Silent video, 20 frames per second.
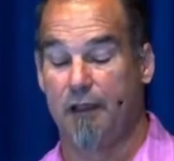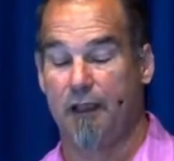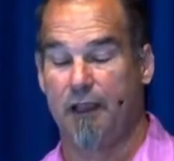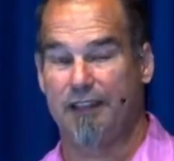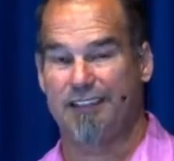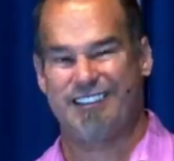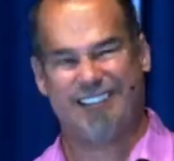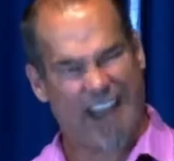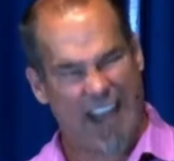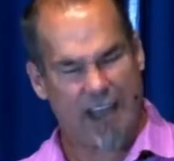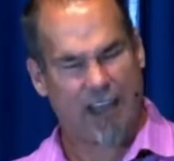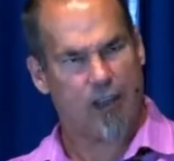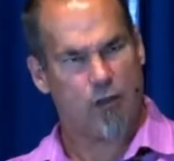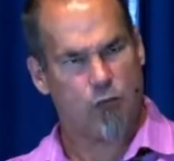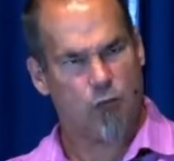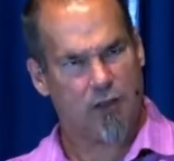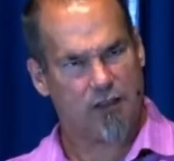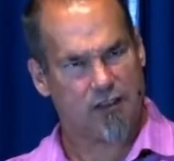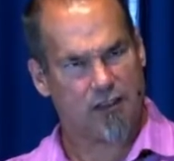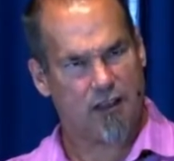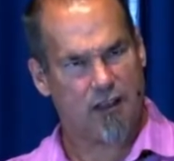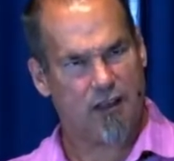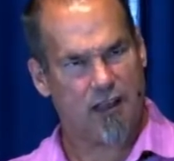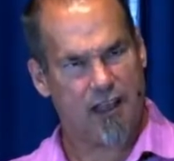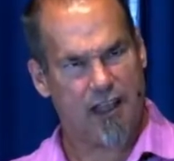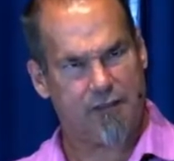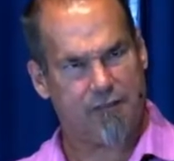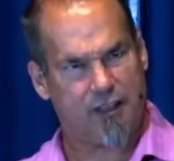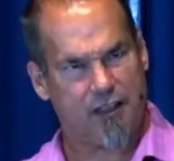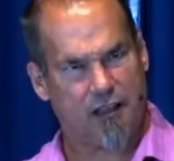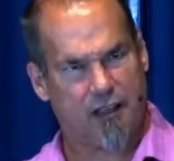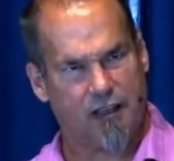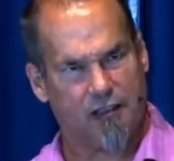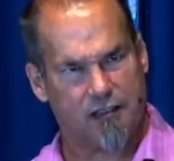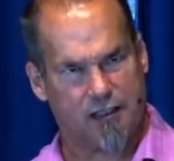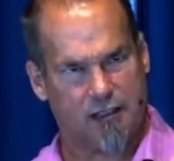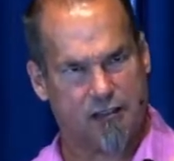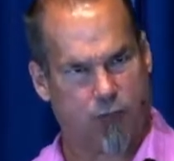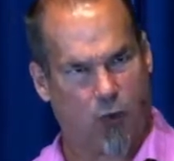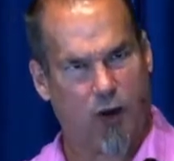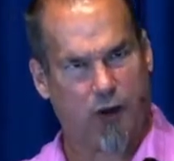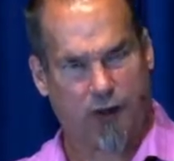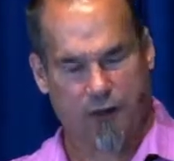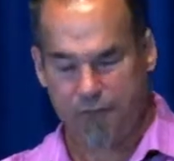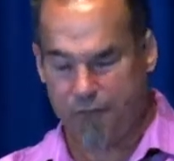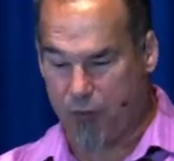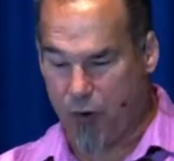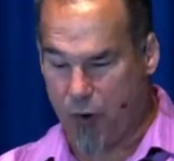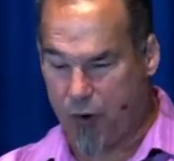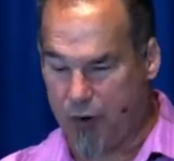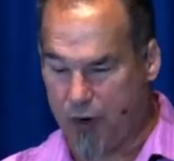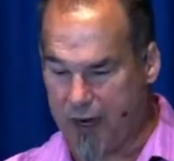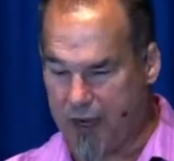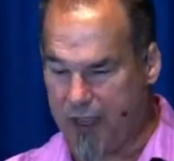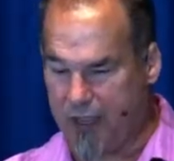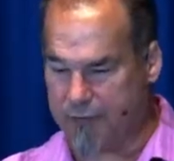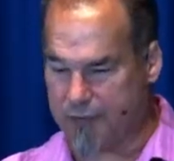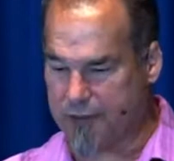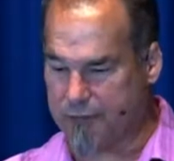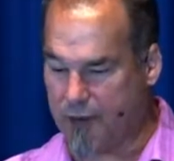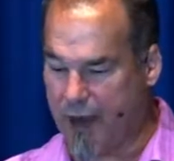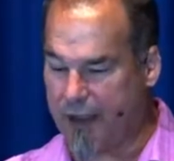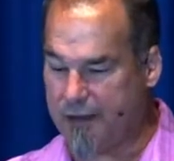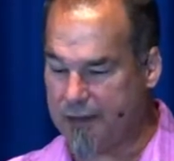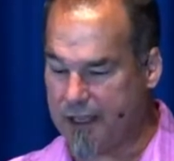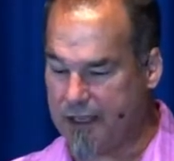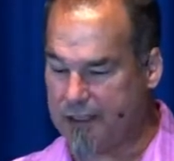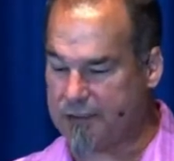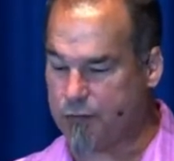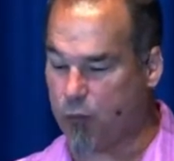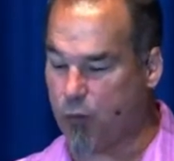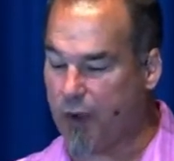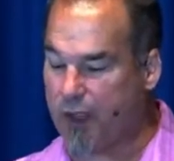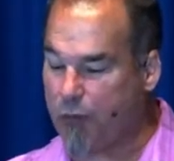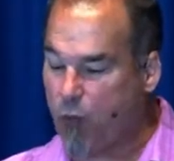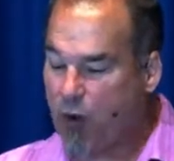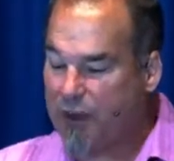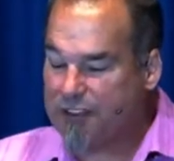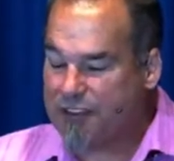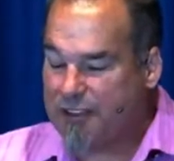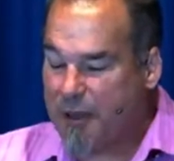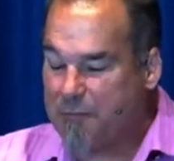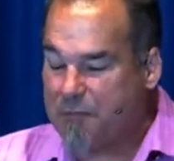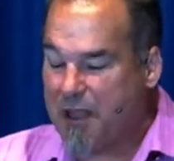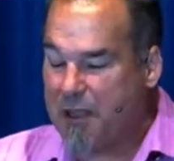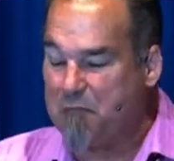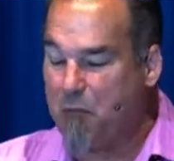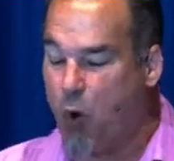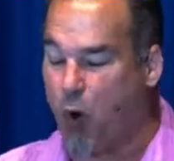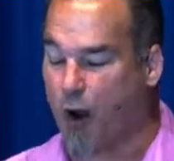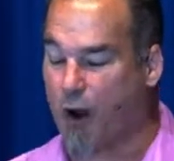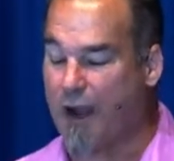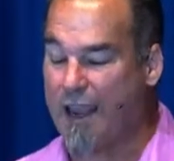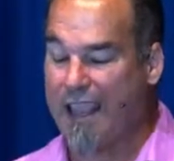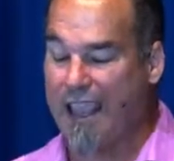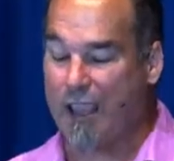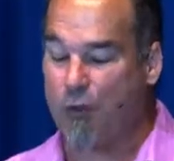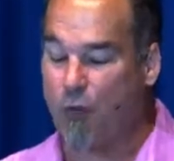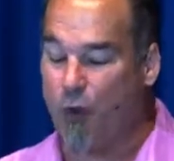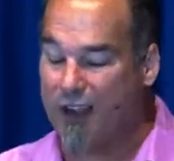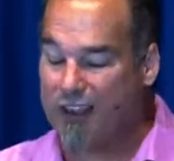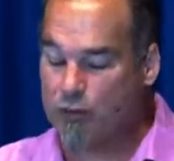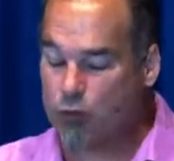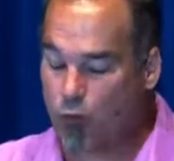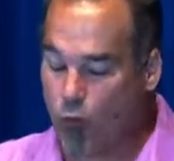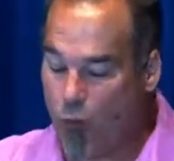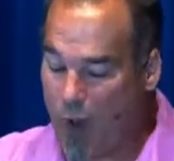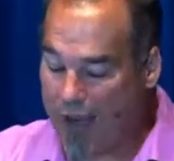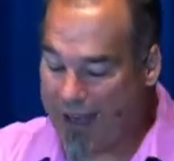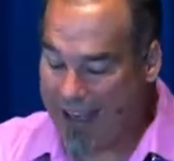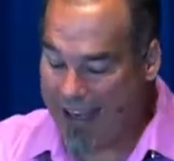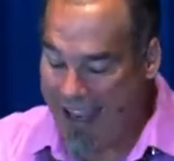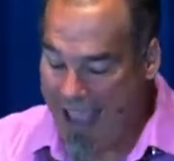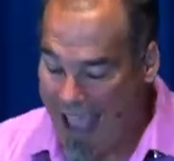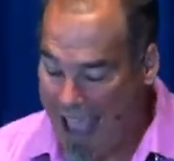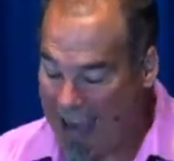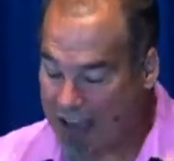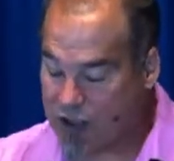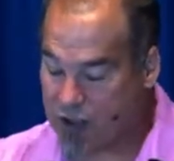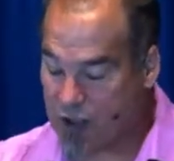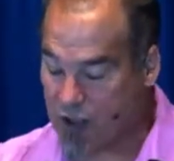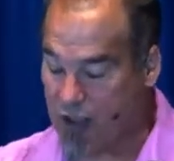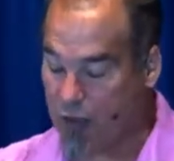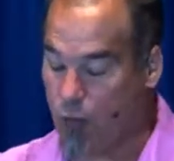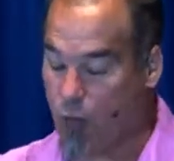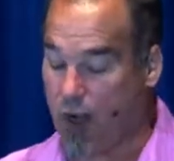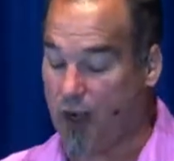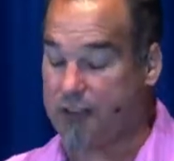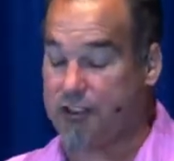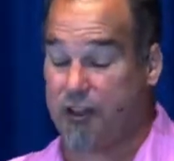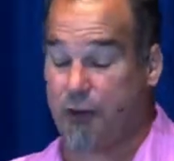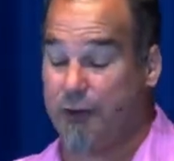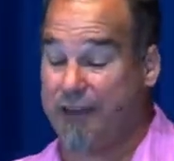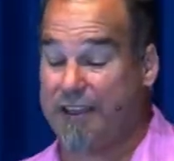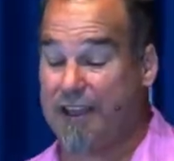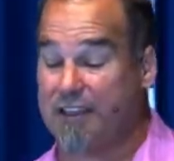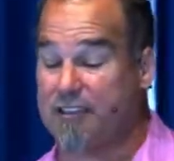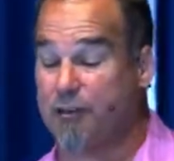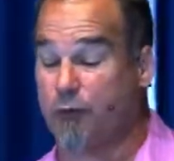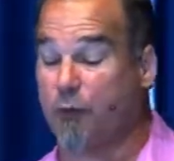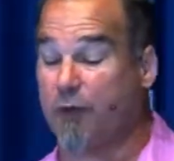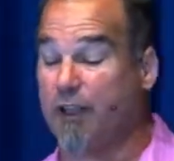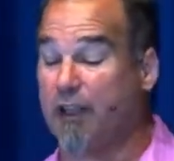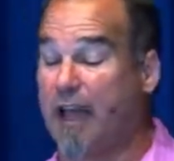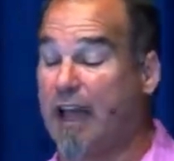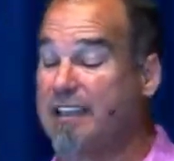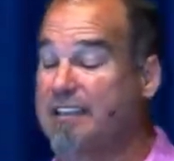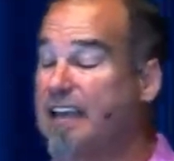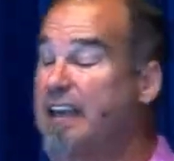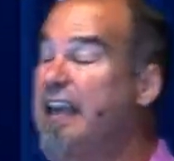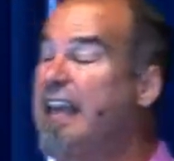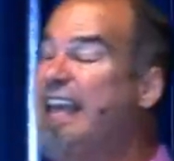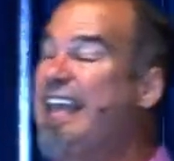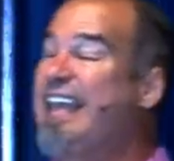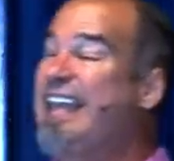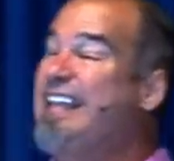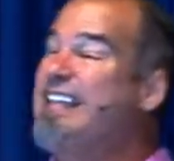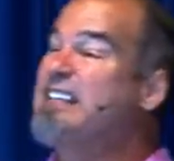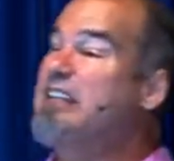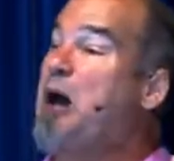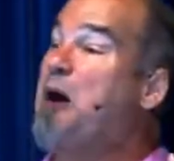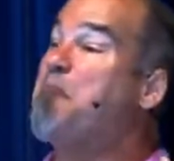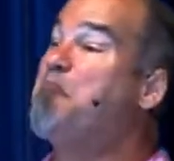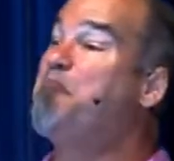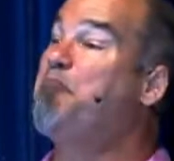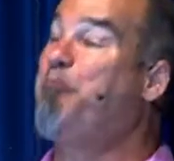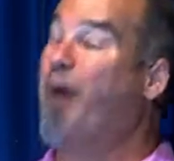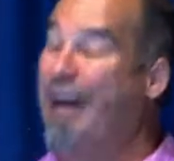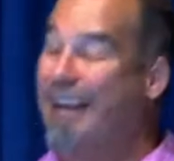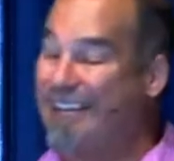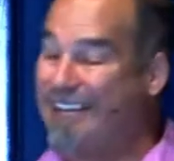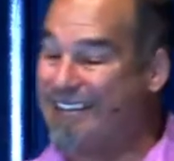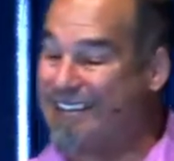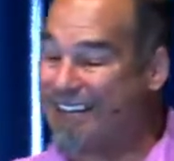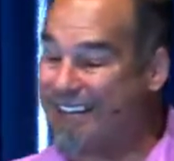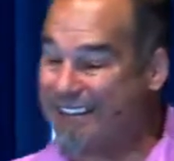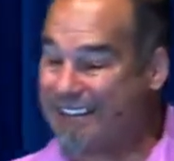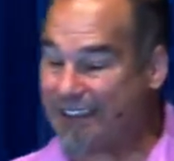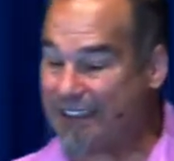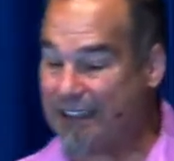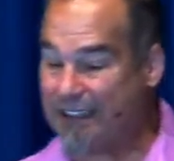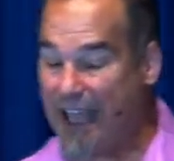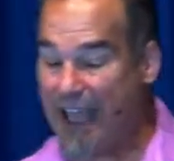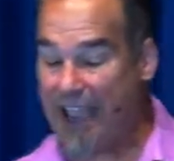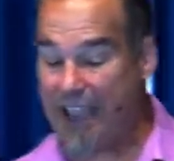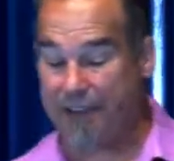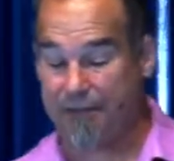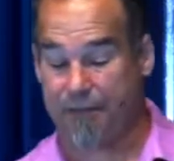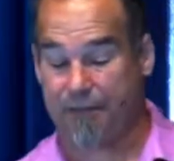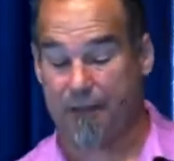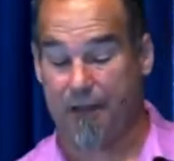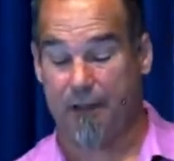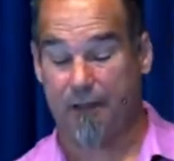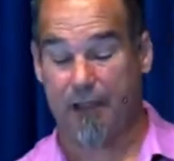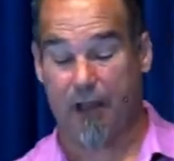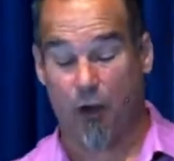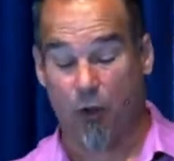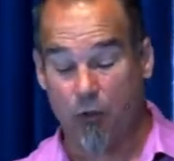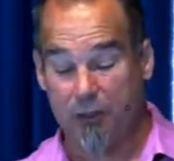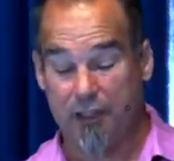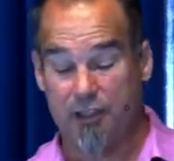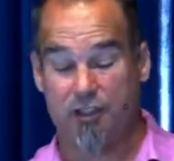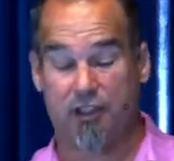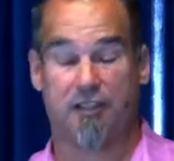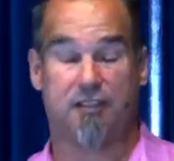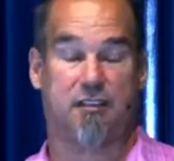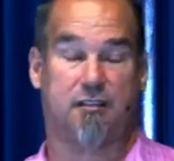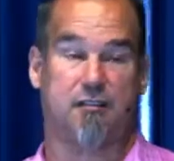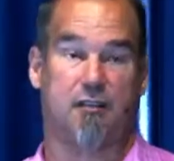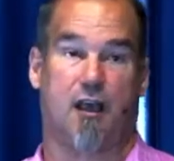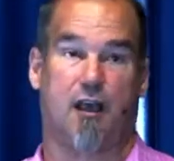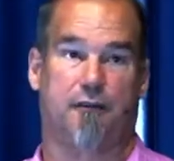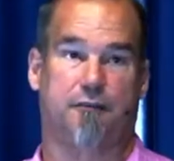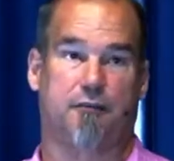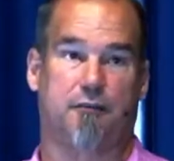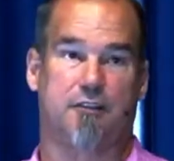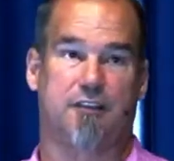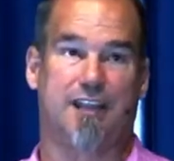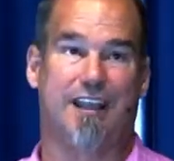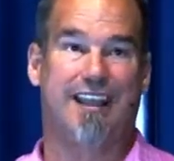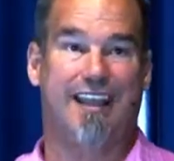He's taking what they're living because he's working for a given, right? He's, he wants something more. He wants what he actually wants, though he doesn't realize it, is abundant life that only Jesus offers.